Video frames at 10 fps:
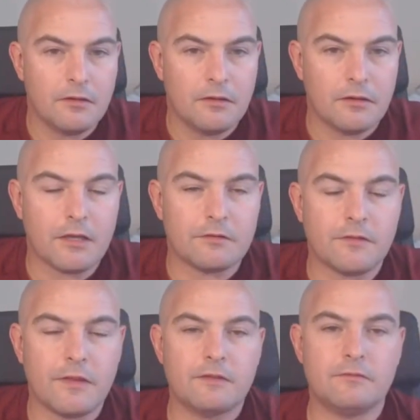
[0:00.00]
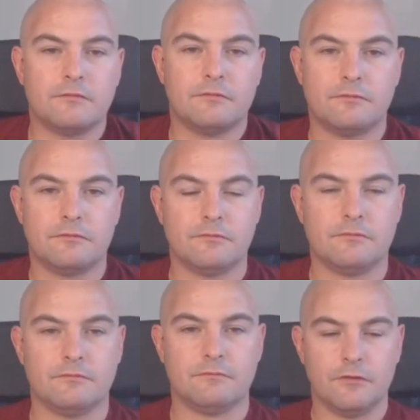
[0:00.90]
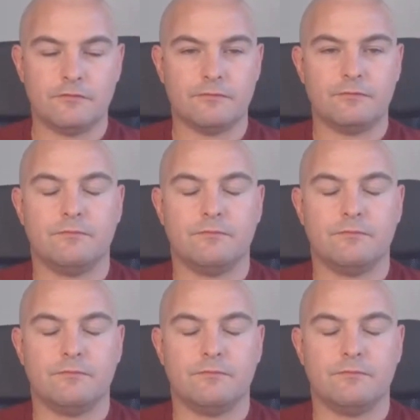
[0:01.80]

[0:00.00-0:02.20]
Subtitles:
Okay, so then we've